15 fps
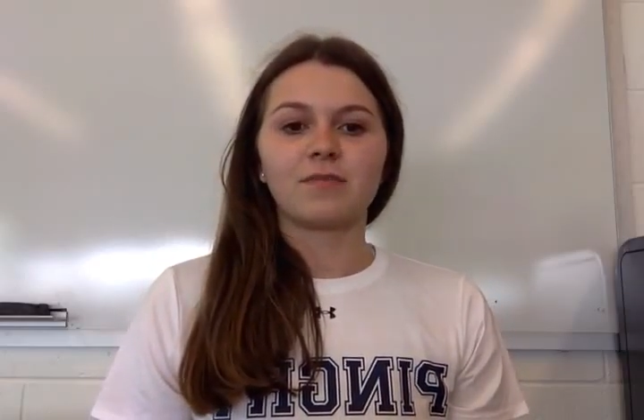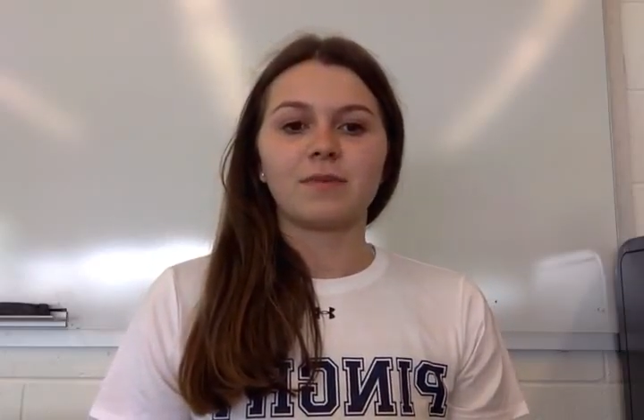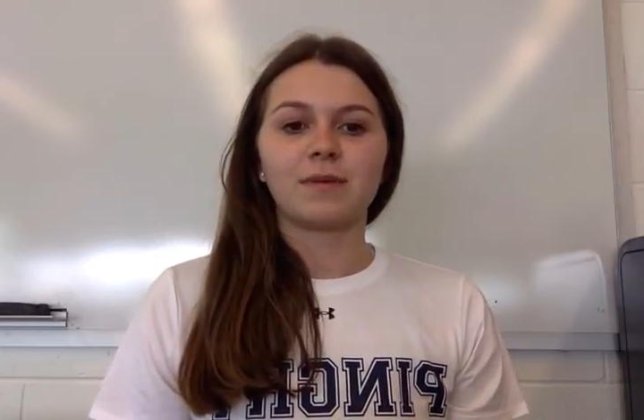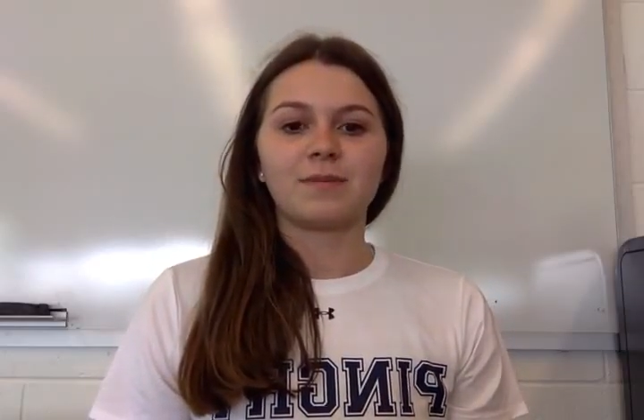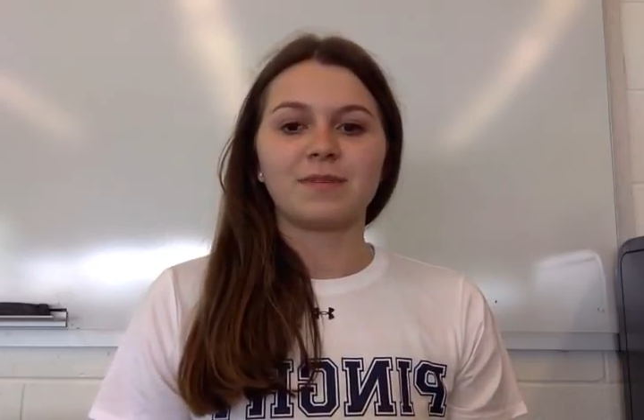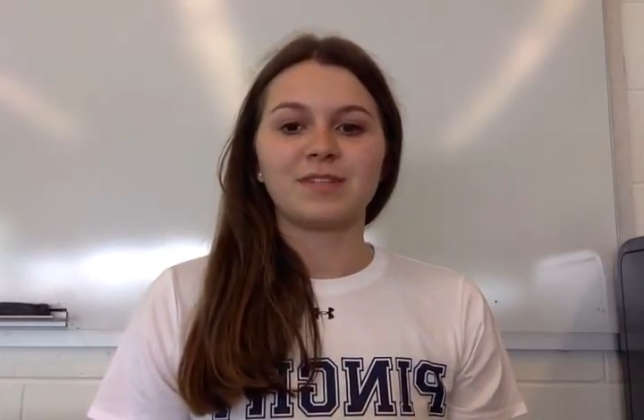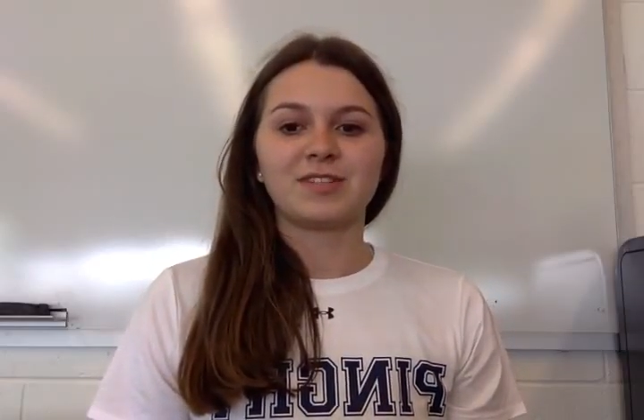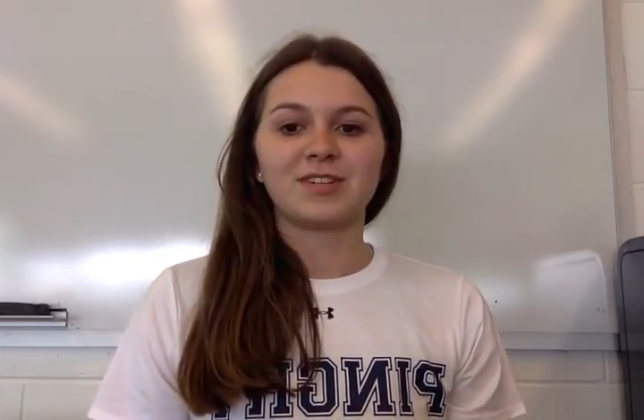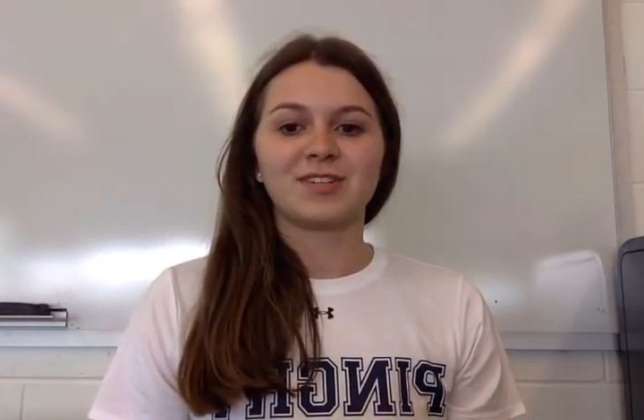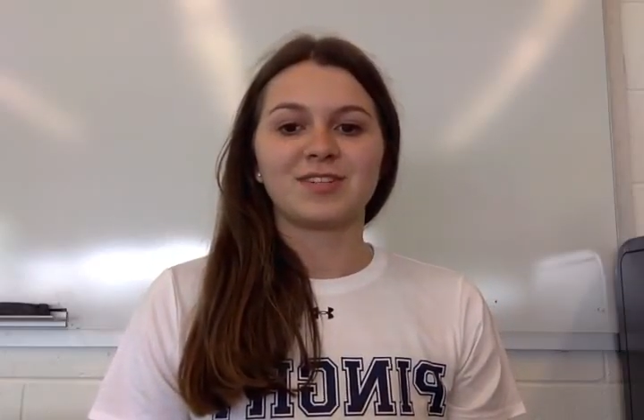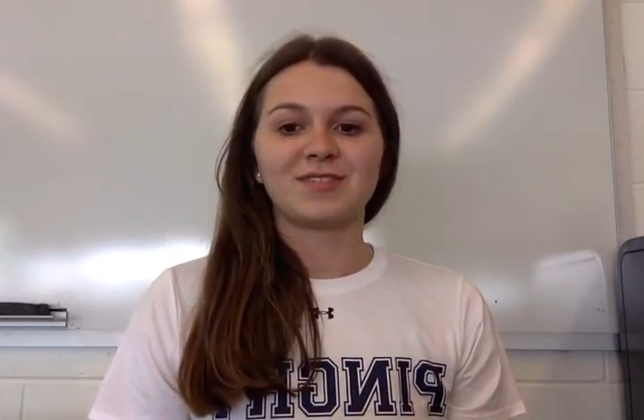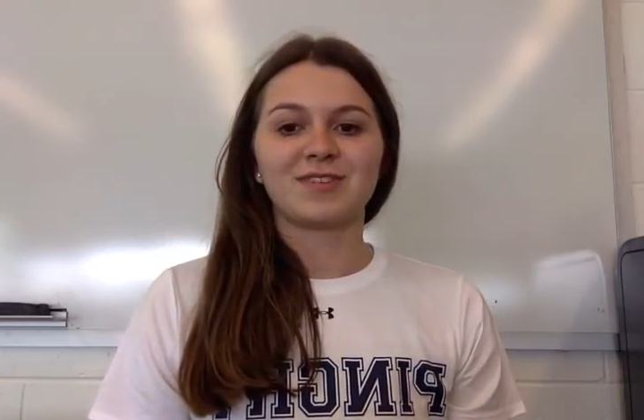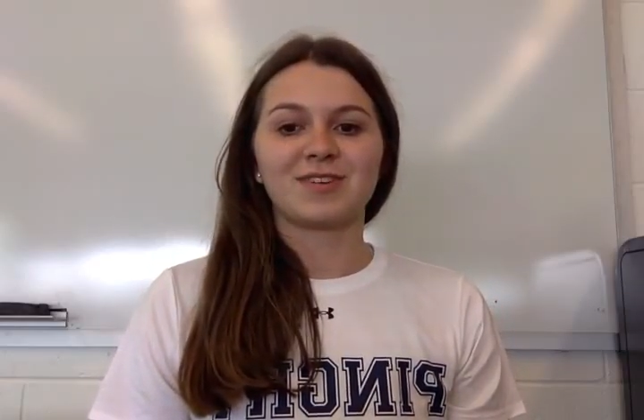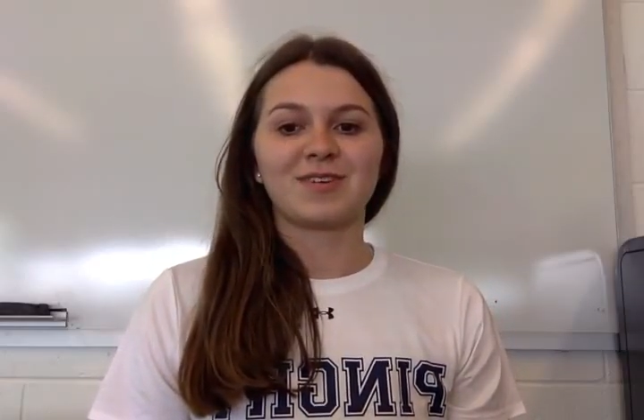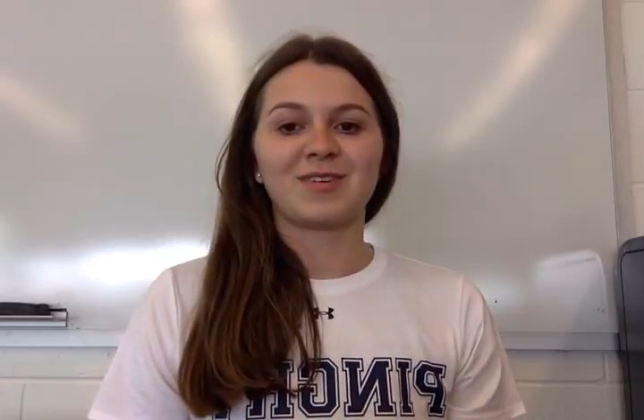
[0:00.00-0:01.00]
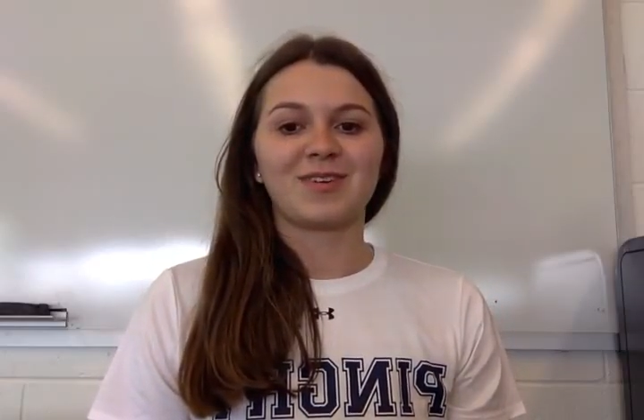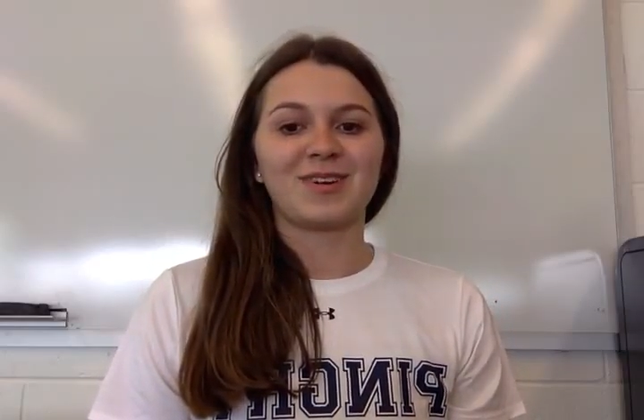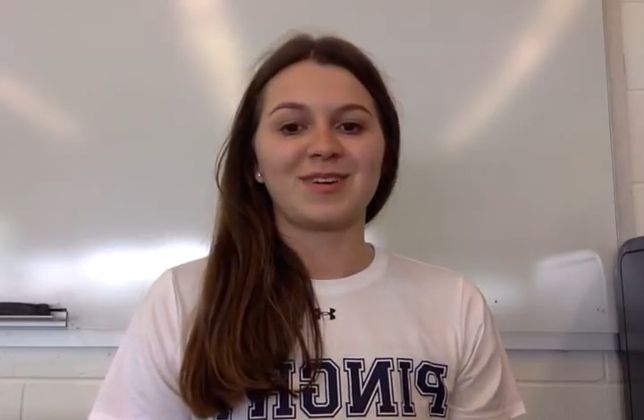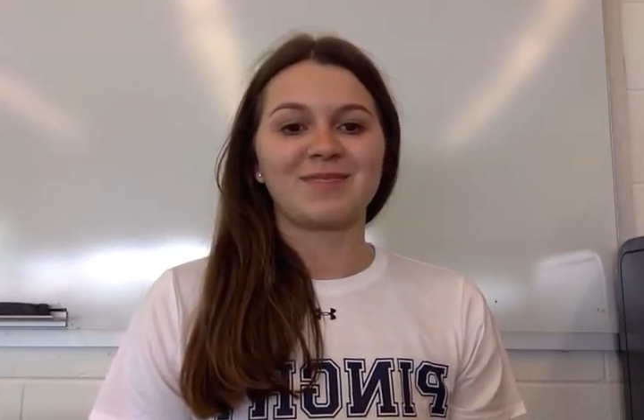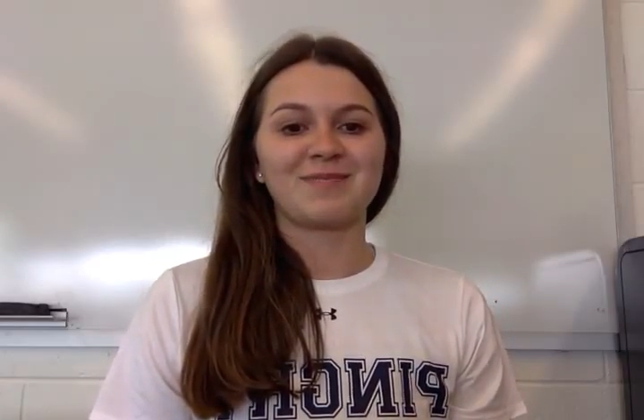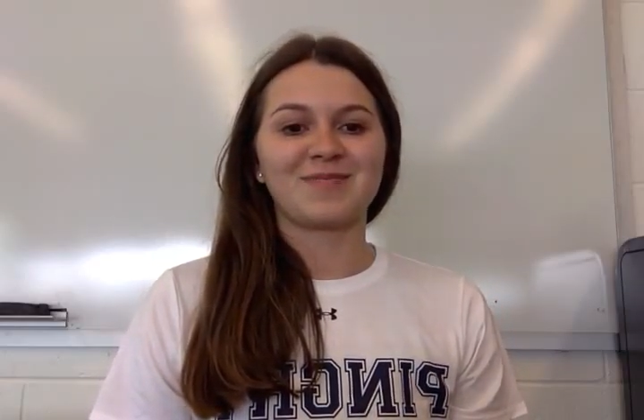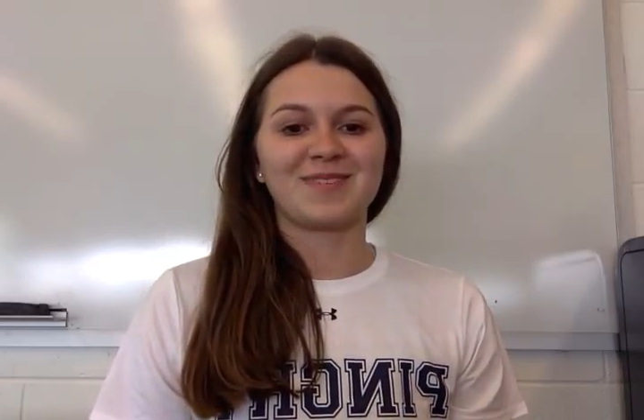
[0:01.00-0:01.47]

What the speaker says: but be sure to record